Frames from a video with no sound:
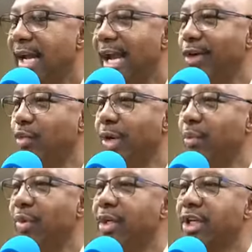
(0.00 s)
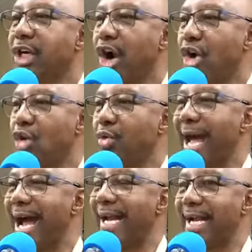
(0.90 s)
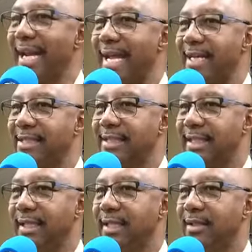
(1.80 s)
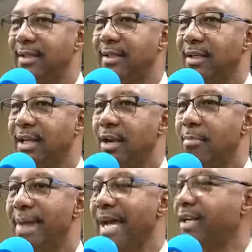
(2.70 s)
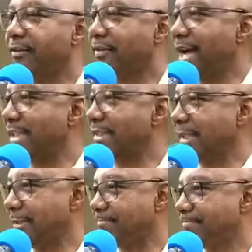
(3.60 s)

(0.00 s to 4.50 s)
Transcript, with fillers: And when we're gone, our legacy magnifies him.